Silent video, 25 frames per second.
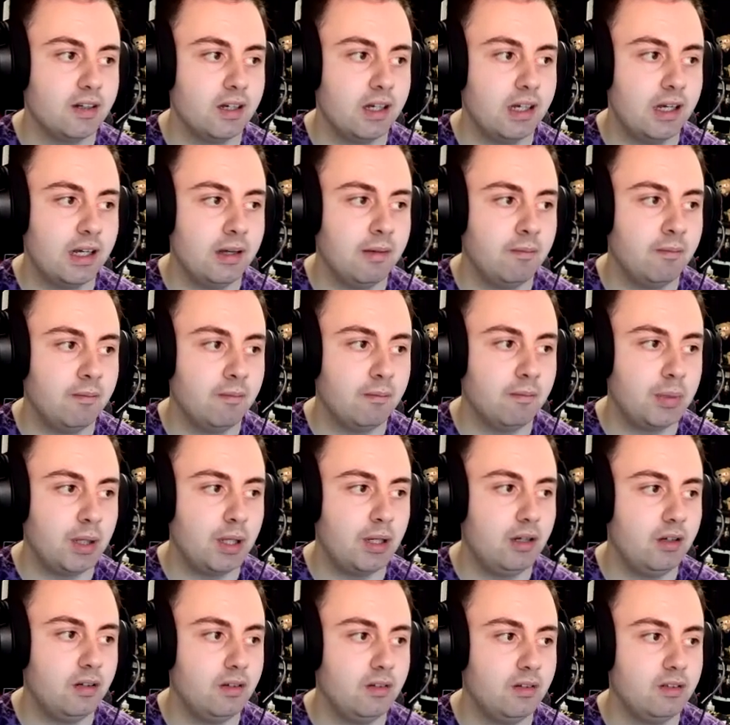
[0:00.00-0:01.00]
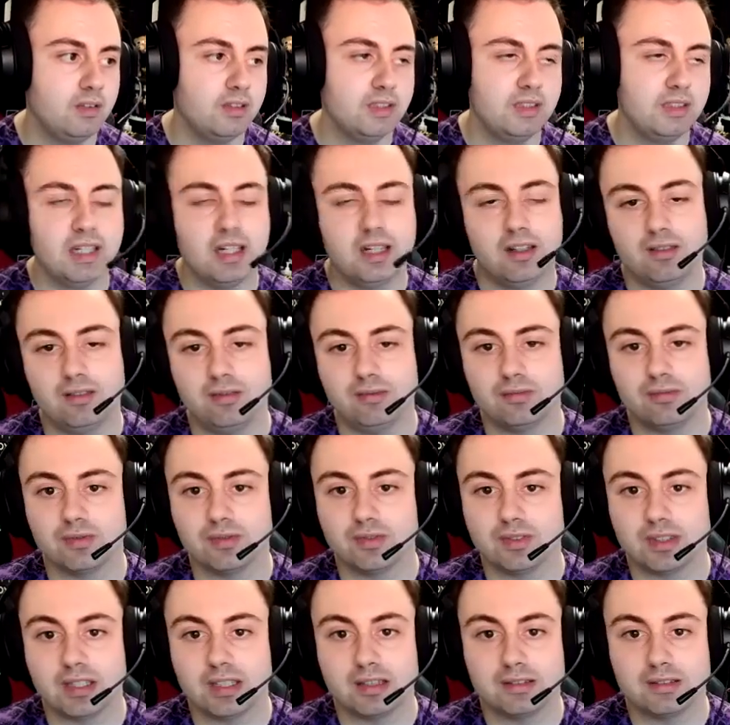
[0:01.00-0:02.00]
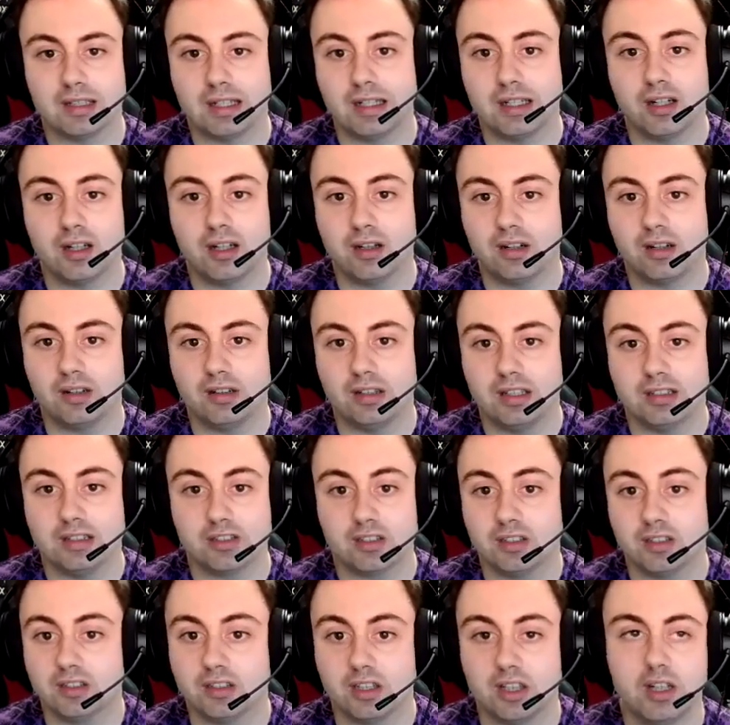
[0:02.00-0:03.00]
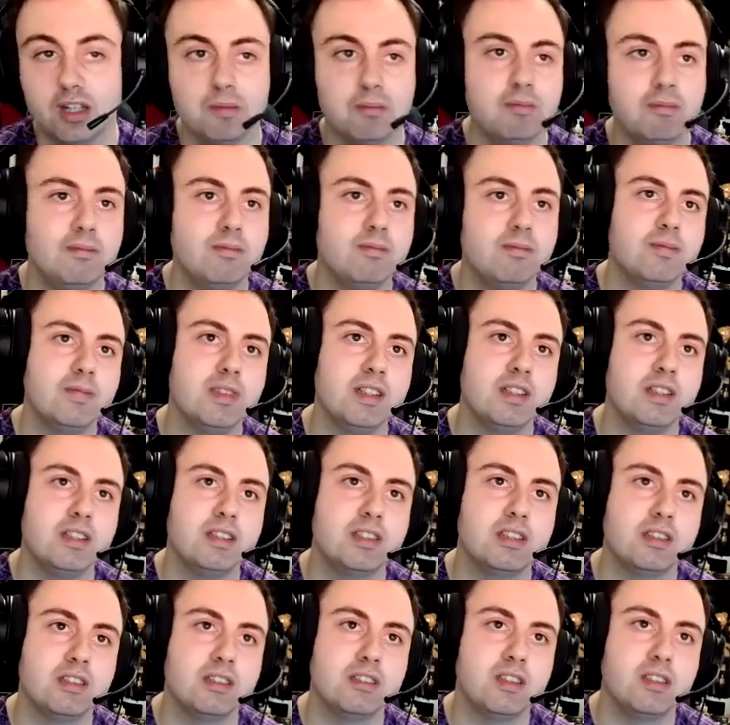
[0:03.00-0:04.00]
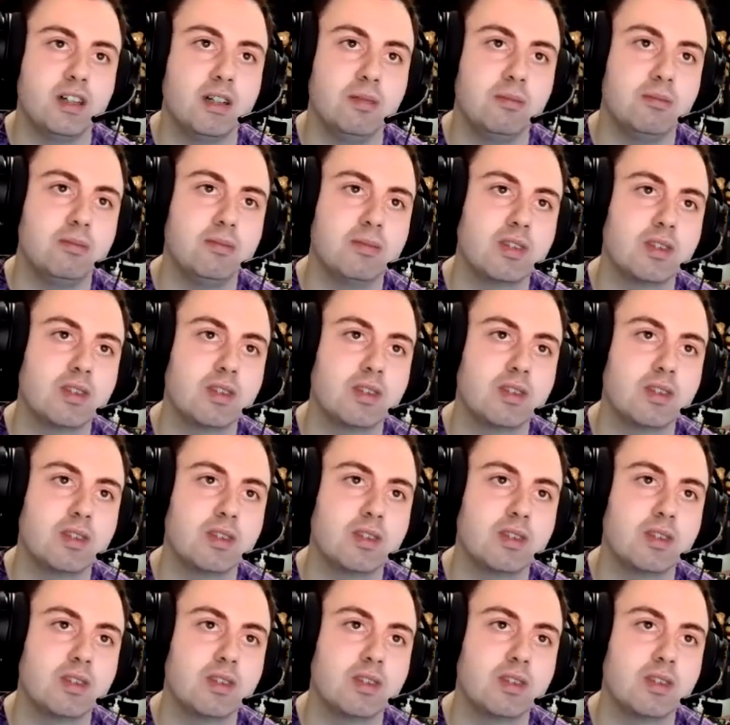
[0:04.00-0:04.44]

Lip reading: But yeah, they are. It's good time. It is a good time.